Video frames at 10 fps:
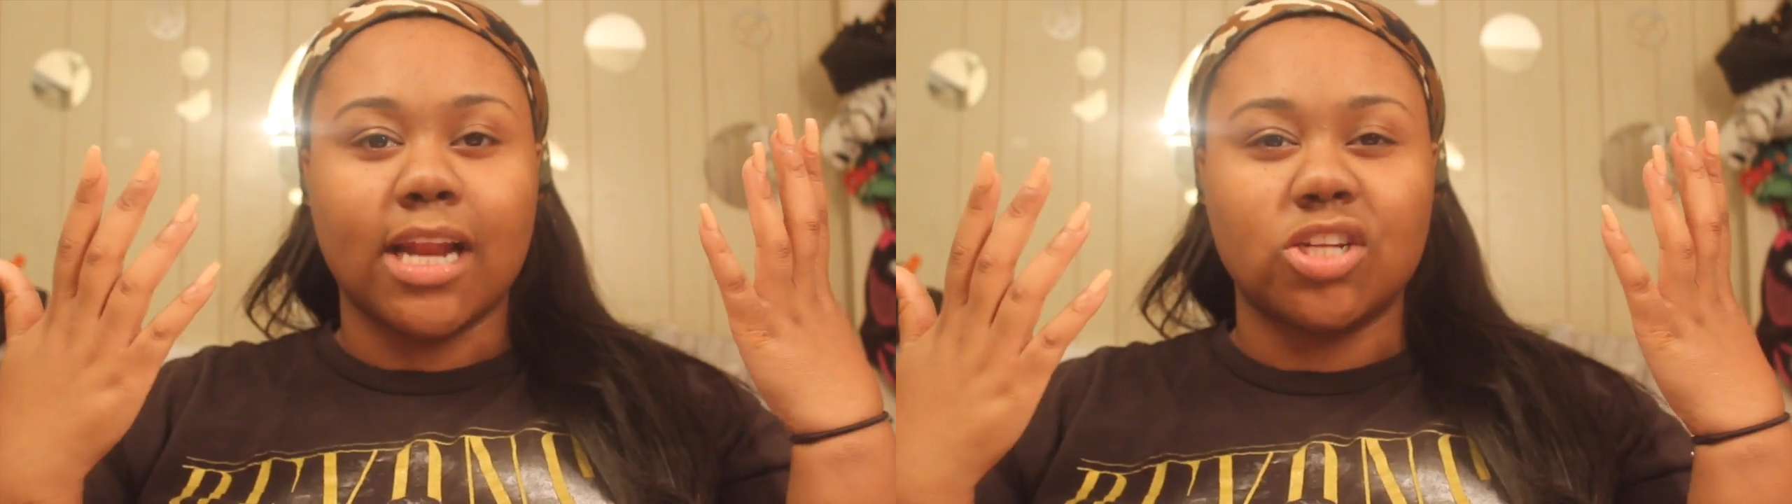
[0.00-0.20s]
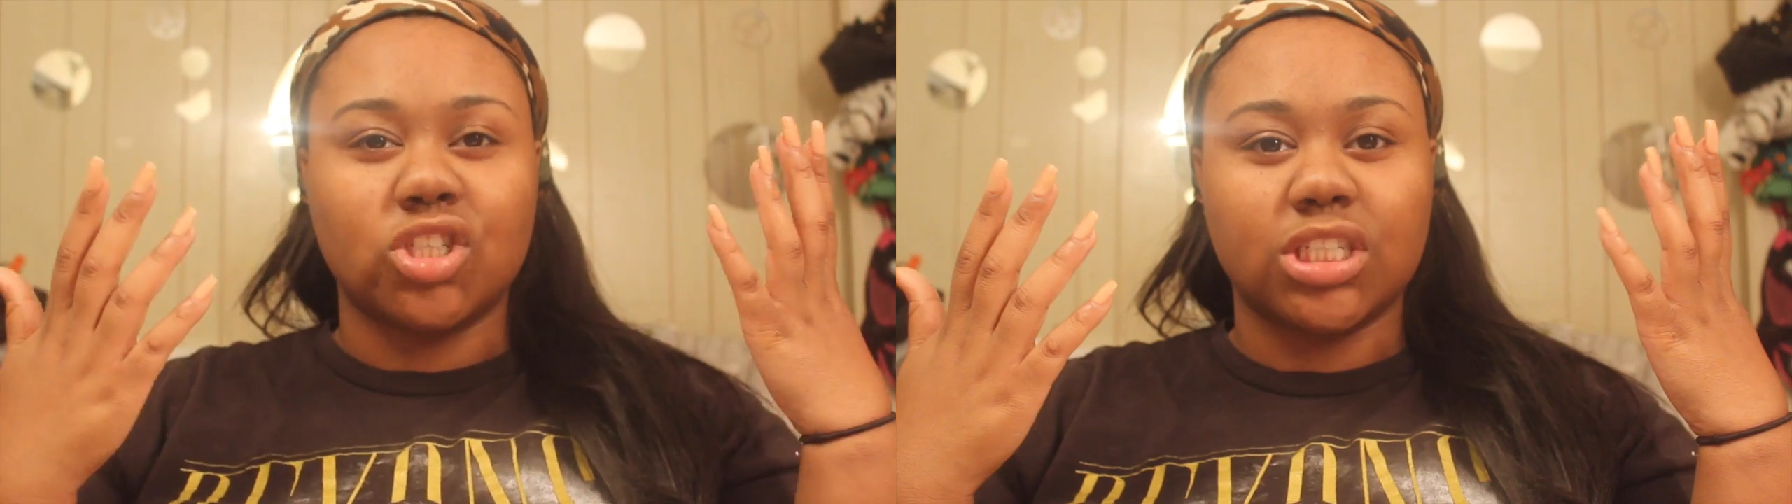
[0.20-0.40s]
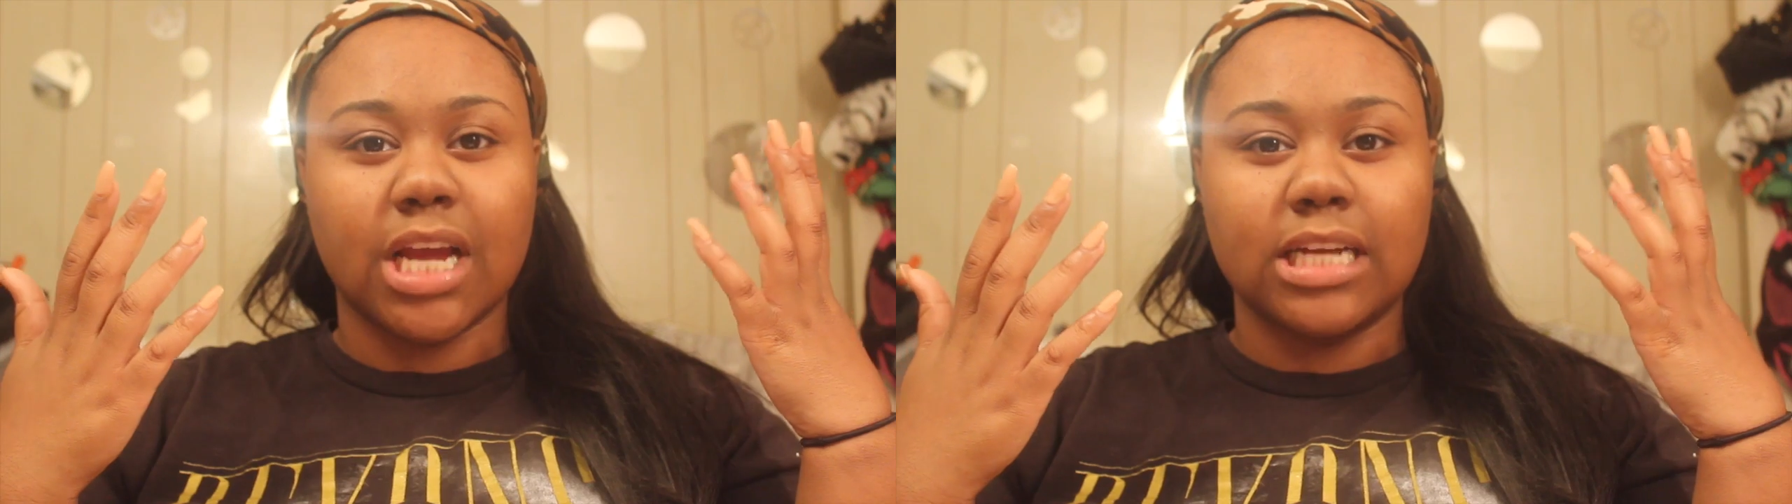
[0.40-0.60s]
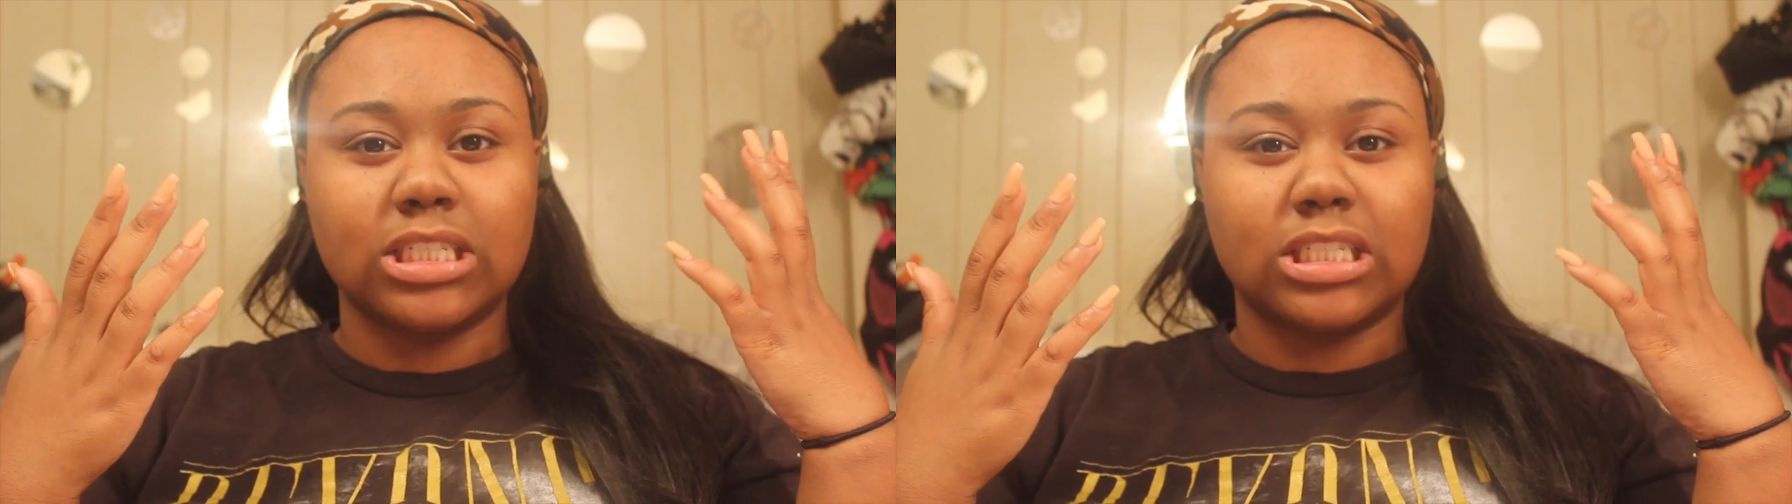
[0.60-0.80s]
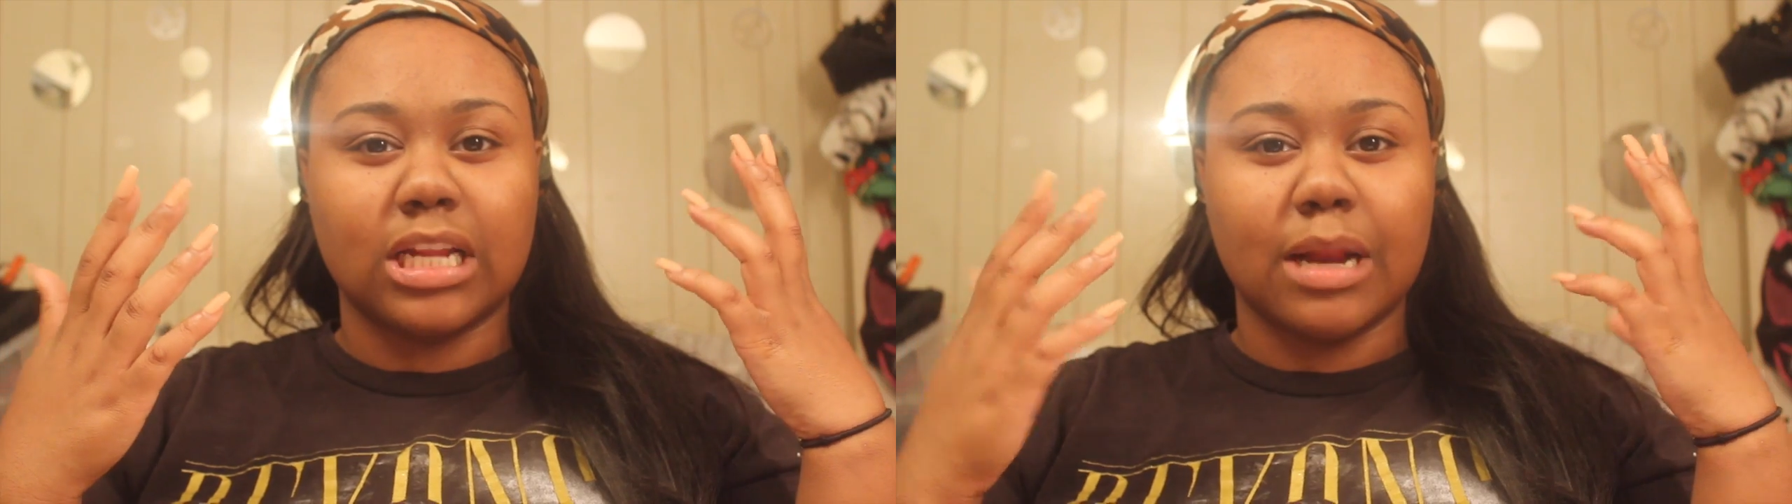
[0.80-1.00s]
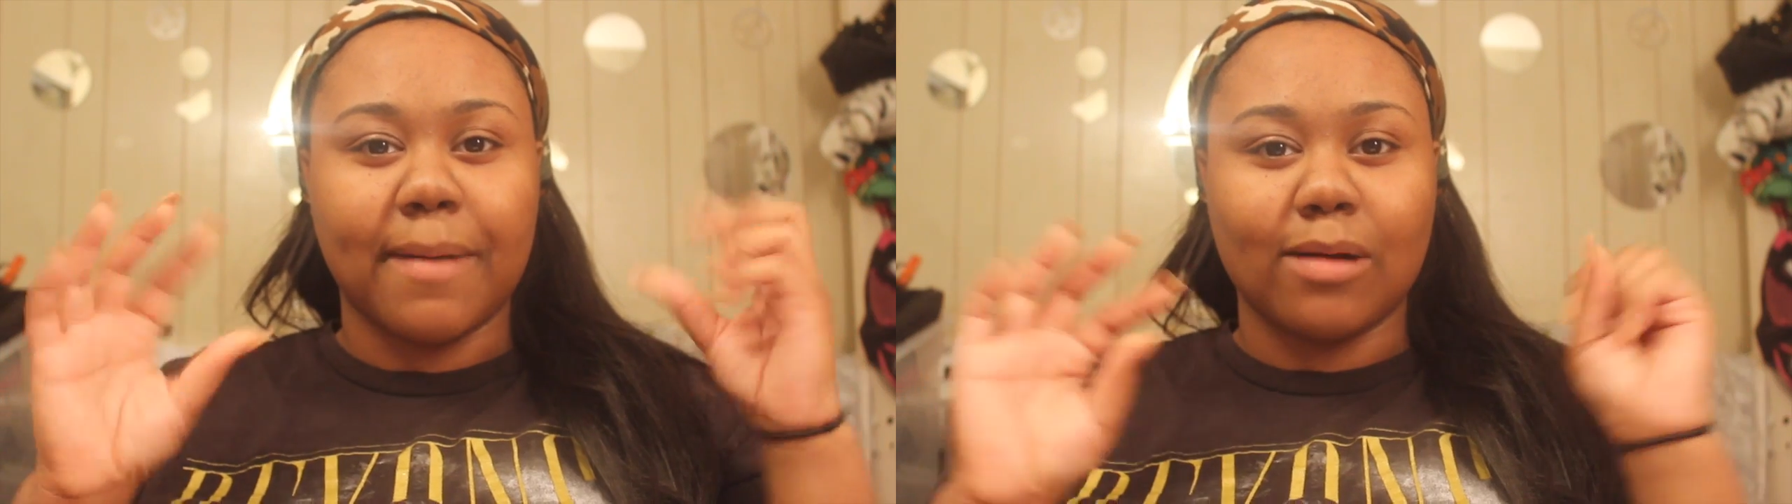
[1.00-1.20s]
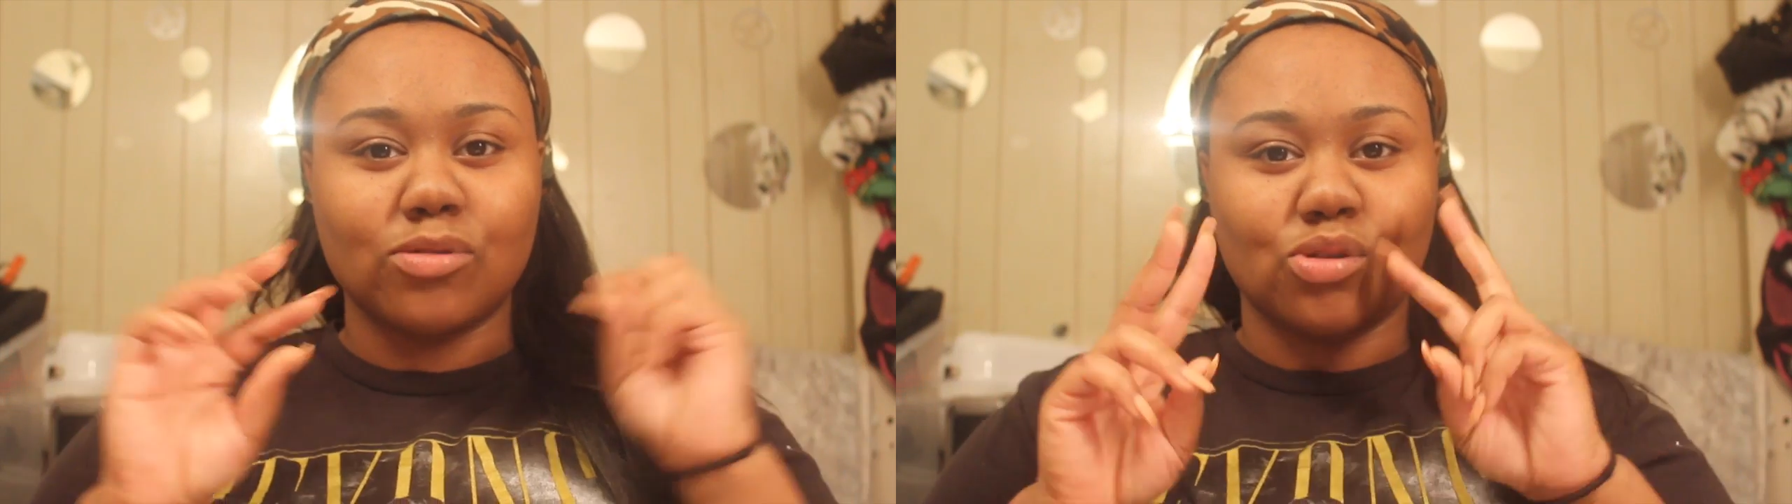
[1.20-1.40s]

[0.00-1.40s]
and it's changed in about